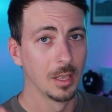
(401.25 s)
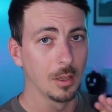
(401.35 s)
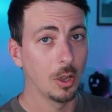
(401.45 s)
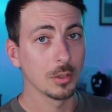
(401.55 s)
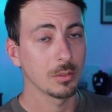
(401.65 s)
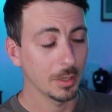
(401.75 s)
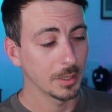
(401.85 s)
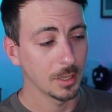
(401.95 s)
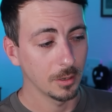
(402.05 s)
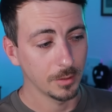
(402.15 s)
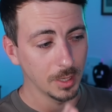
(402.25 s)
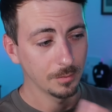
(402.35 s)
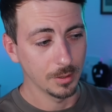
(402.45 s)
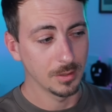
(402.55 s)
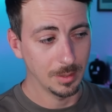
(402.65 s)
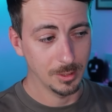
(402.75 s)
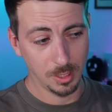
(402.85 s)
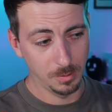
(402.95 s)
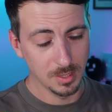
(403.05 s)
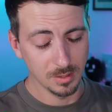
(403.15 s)
Also oddly terrifying for the same
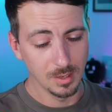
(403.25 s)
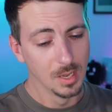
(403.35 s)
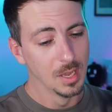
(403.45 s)
exact reason,